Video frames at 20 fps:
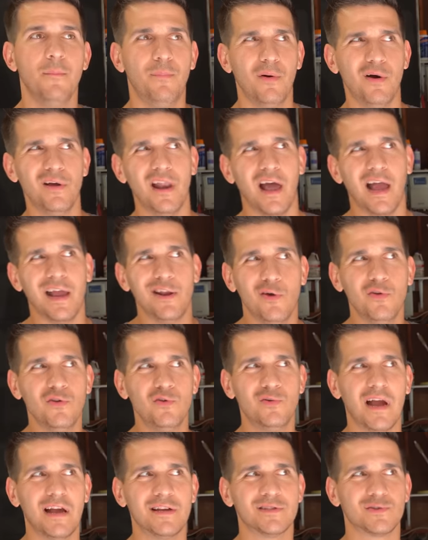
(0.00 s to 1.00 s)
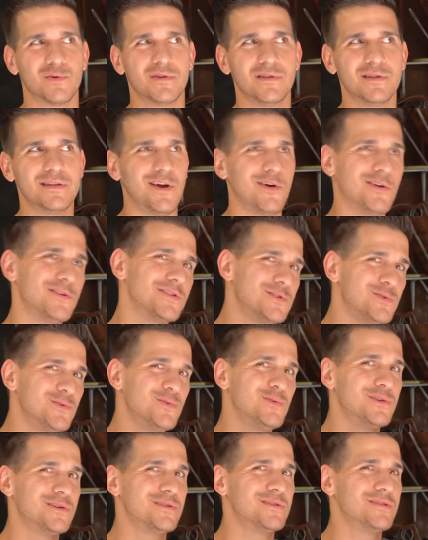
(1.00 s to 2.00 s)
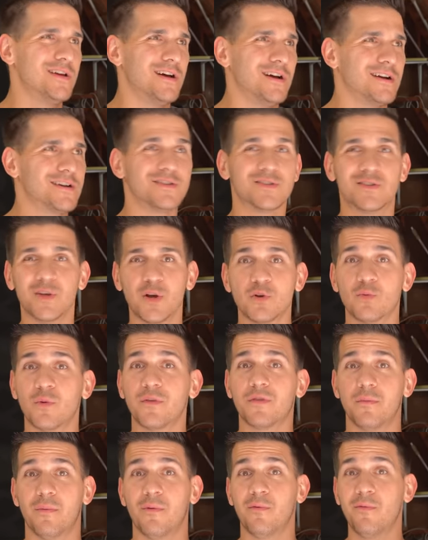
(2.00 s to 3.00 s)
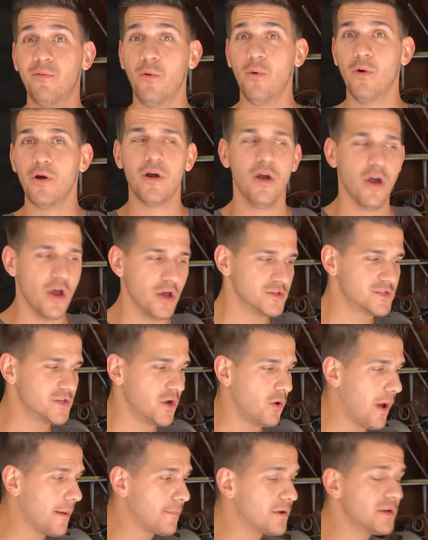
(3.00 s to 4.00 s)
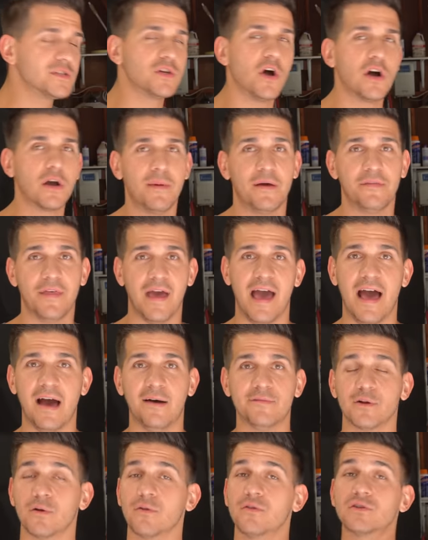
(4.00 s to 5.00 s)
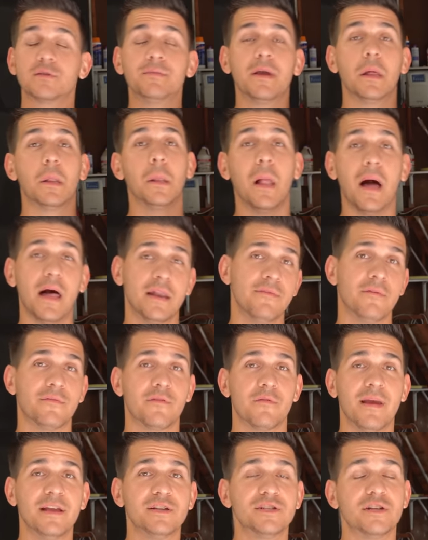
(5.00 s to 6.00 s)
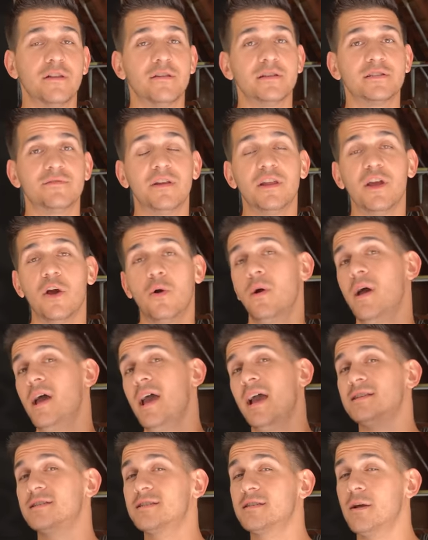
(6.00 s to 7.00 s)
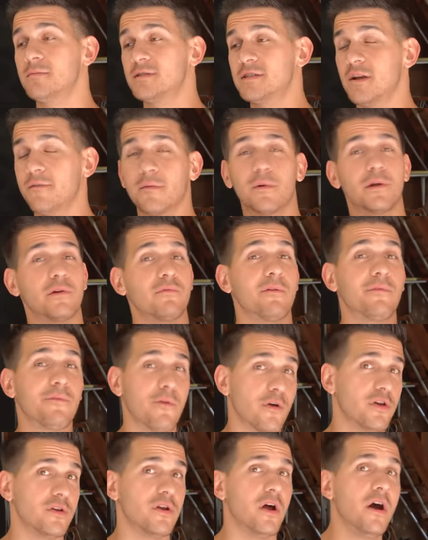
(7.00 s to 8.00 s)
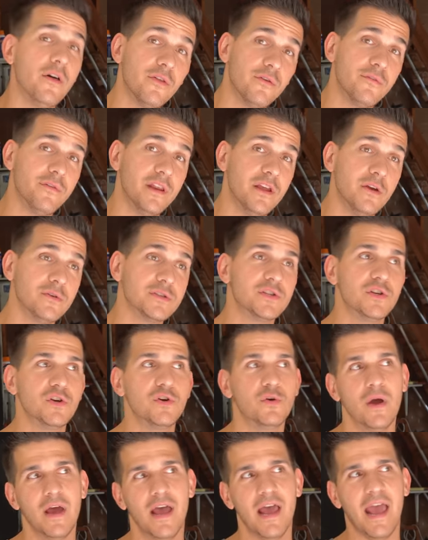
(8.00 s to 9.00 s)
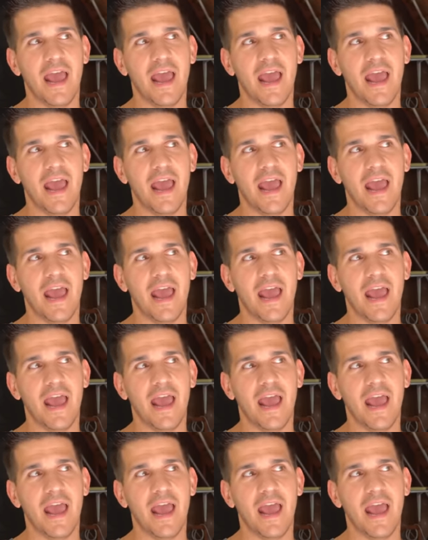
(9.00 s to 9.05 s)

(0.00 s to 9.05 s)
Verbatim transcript: but I know you guys really aren't too concerned with the before, so I'm going to talk about the after. There's going to be a lot of information in this video, and some stuff I'm going to refer you to other videos to,